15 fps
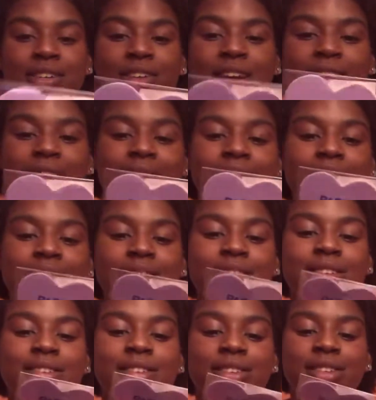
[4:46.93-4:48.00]
So I like this.
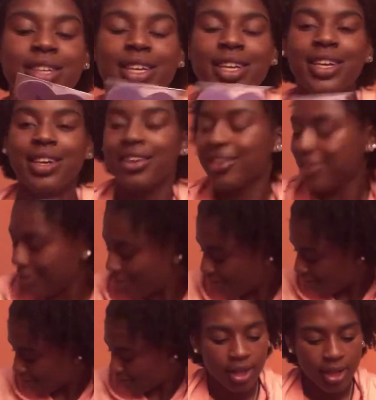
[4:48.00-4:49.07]
This is cute.
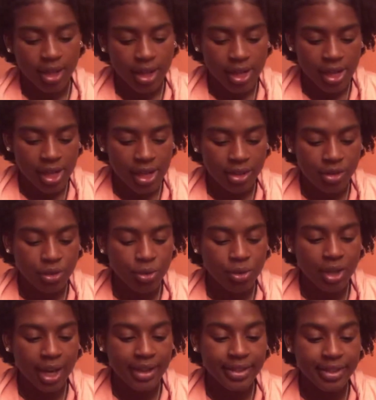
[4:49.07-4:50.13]

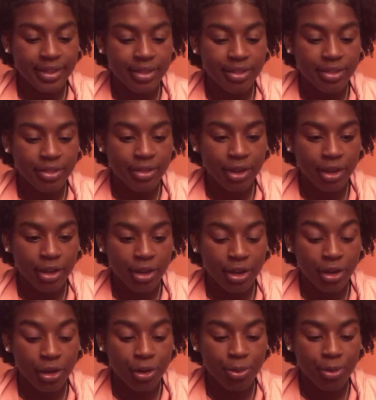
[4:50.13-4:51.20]
Do not
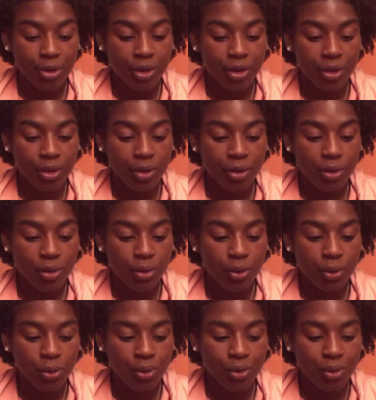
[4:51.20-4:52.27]
disturb.
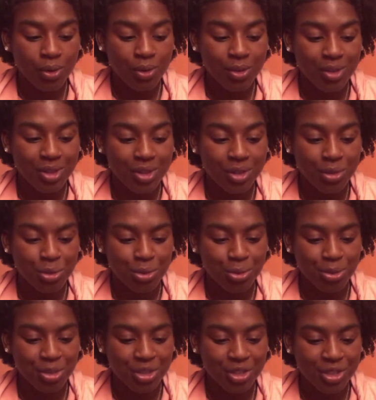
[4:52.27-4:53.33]
Cool lube.
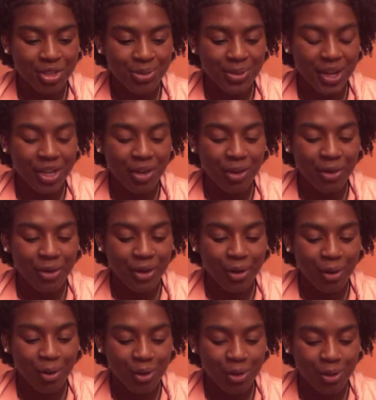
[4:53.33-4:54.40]
Wait,
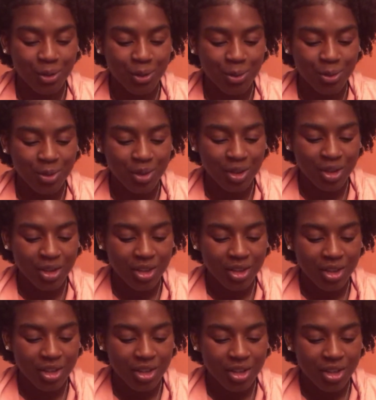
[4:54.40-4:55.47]
cocoa lube.
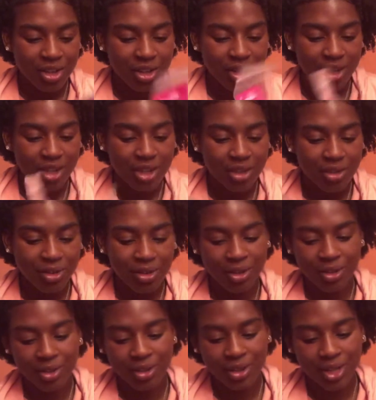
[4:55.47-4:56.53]

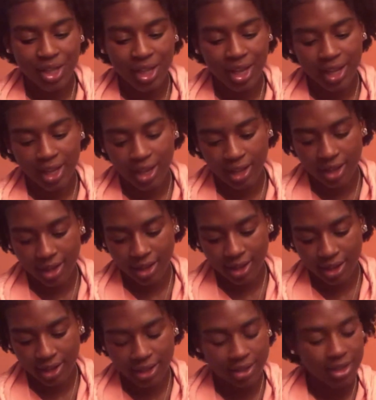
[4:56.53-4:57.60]
Oh, okay.
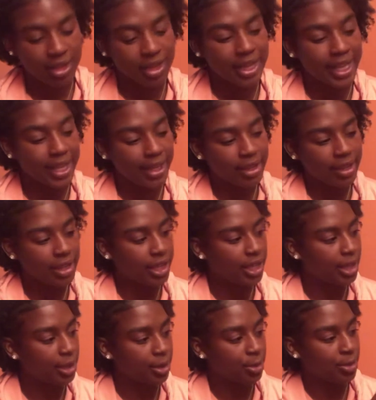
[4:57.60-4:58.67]
There's a little
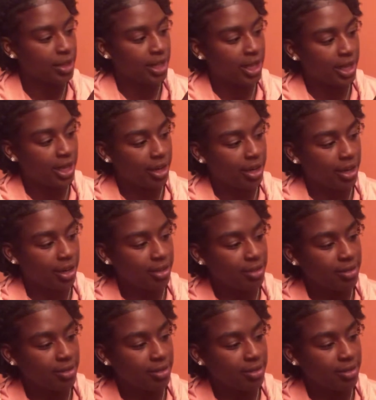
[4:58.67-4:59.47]
lube in here.